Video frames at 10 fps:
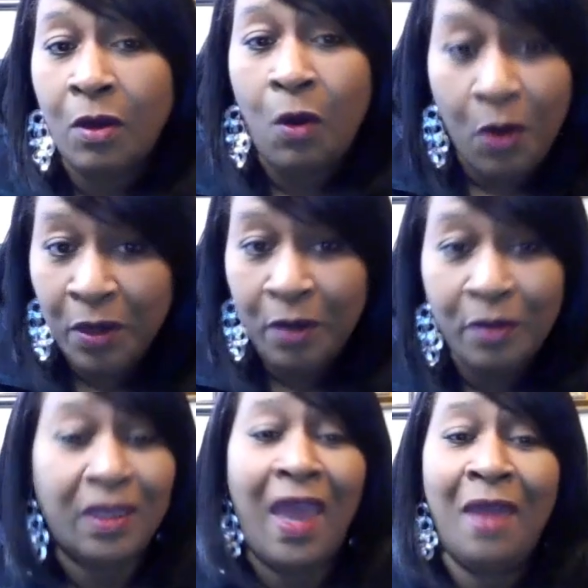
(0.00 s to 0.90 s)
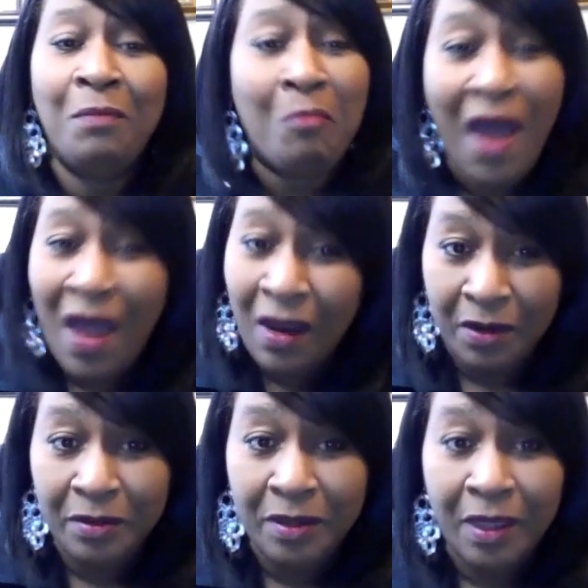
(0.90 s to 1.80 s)
scorners and
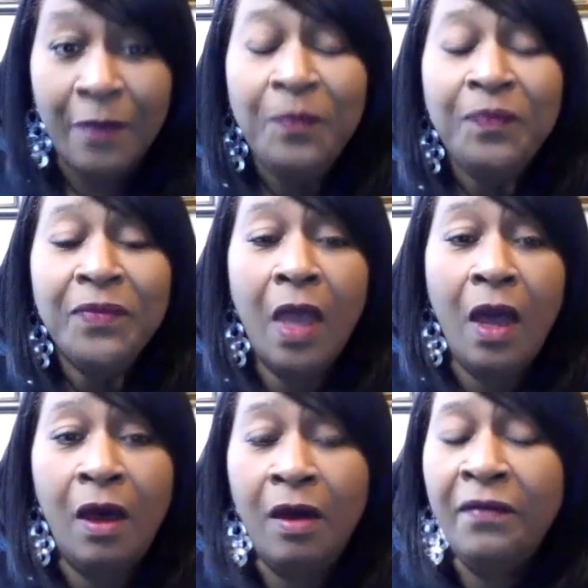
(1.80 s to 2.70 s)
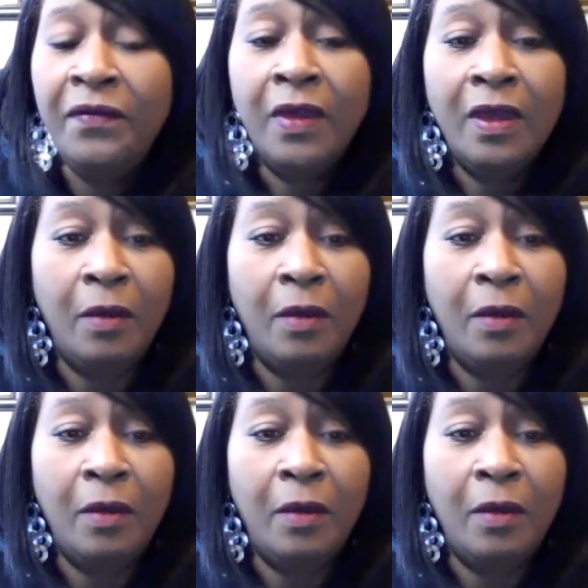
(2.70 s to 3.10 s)
mockers of